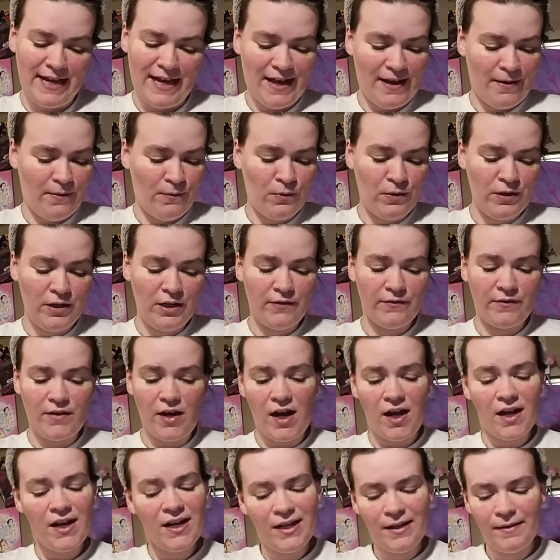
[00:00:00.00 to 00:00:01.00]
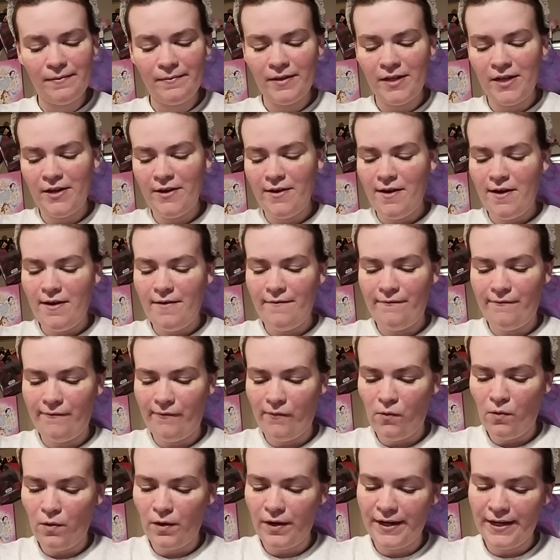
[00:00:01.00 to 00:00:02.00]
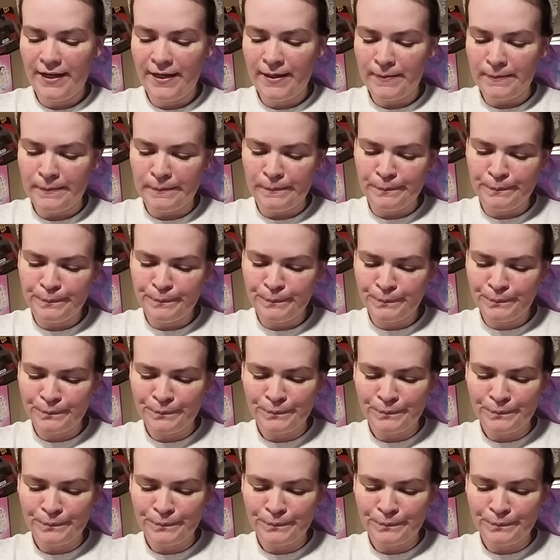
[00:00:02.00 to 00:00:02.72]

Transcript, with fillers: I wouldn't have gotten it for him